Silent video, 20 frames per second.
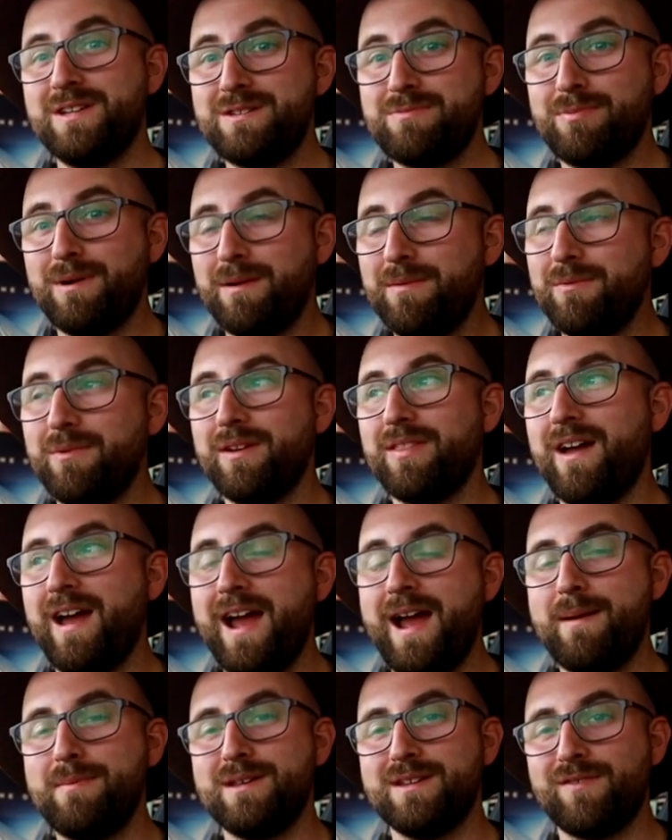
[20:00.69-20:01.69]
He's probably one of the
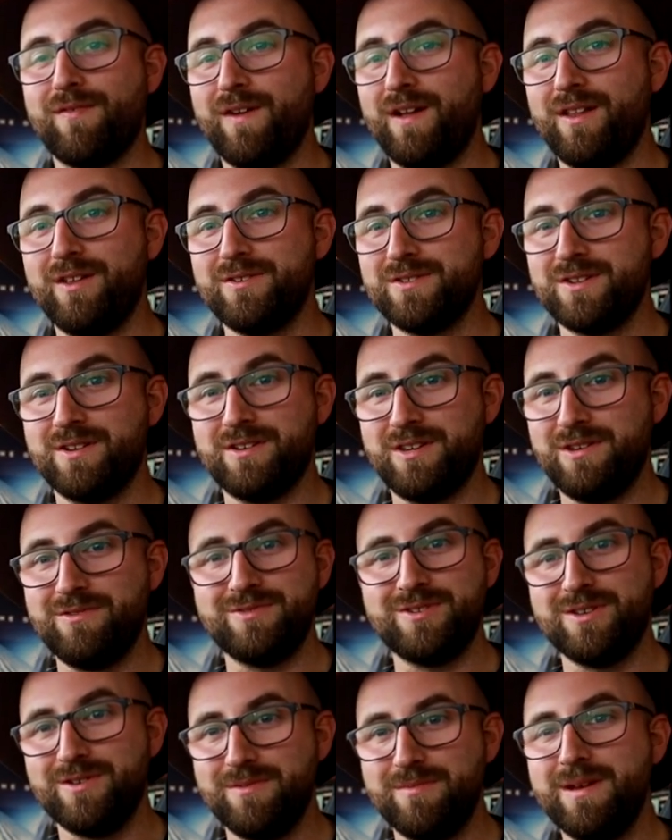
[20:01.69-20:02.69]
happiest fellows on
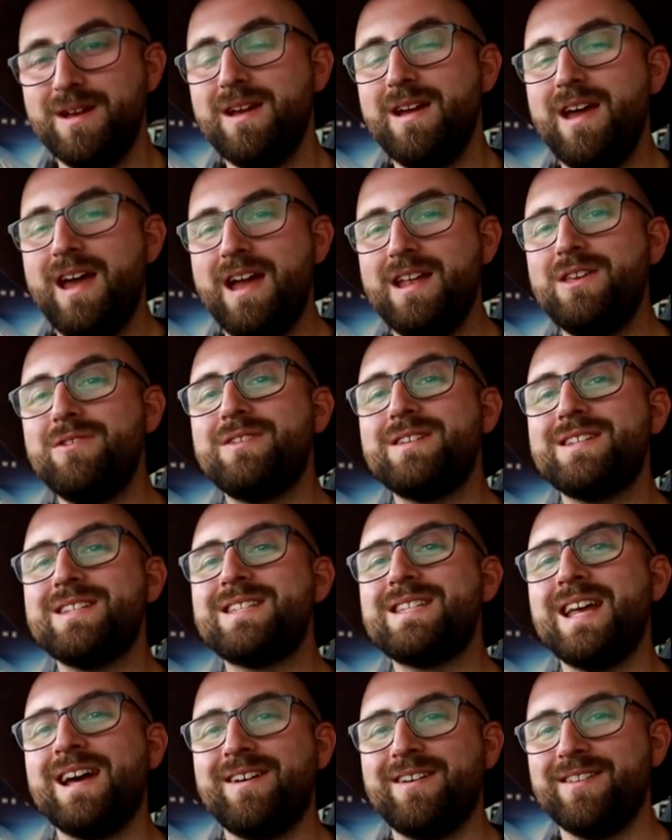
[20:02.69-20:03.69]
YouTube, and you could
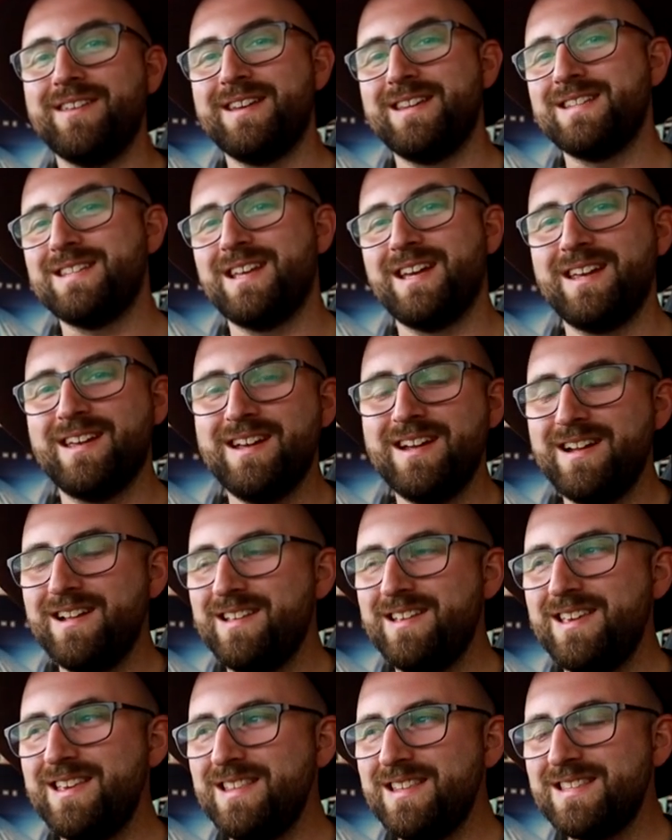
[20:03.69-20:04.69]
just tell that he's like,
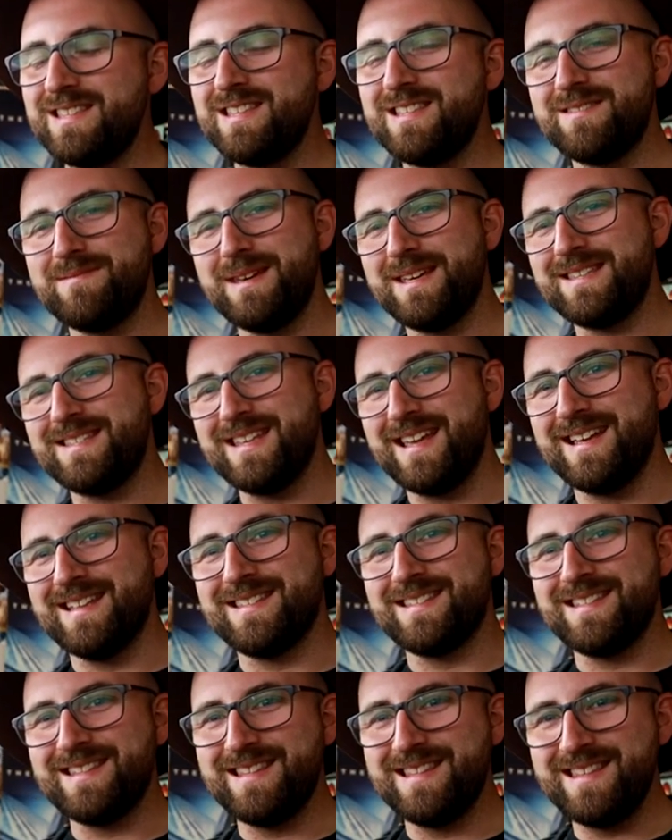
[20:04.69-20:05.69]
eh, this doesn't make
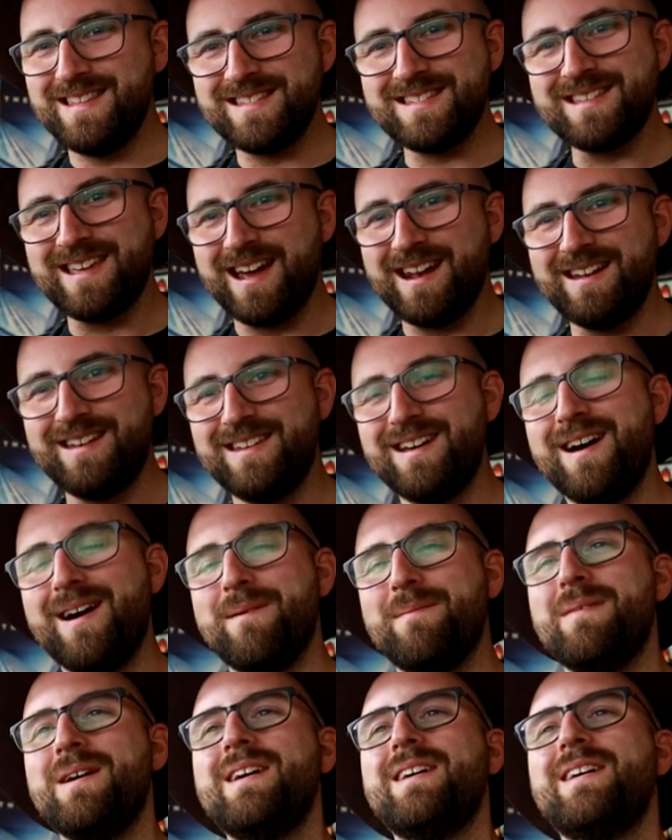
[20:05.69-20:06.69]
sense. This is kind of
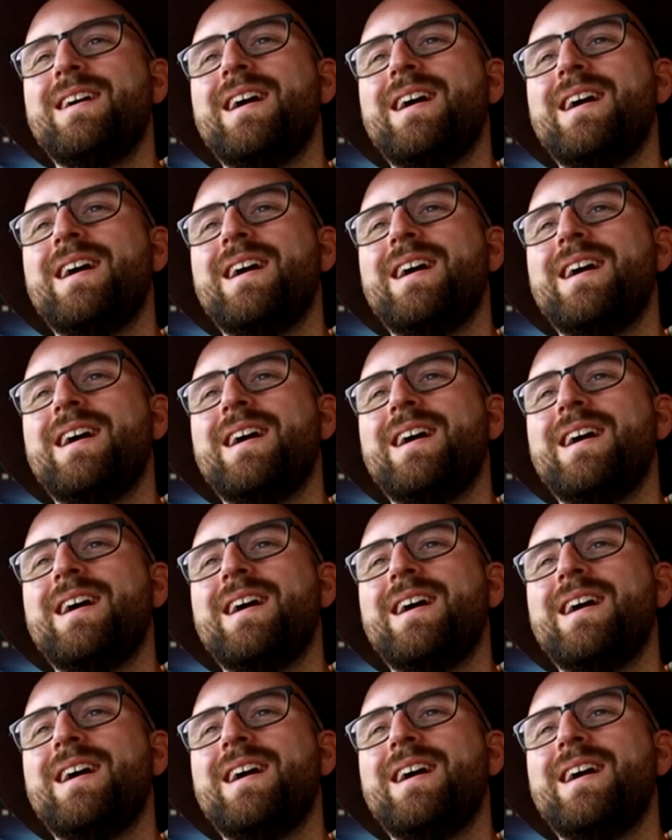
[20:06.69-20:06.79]
dumb.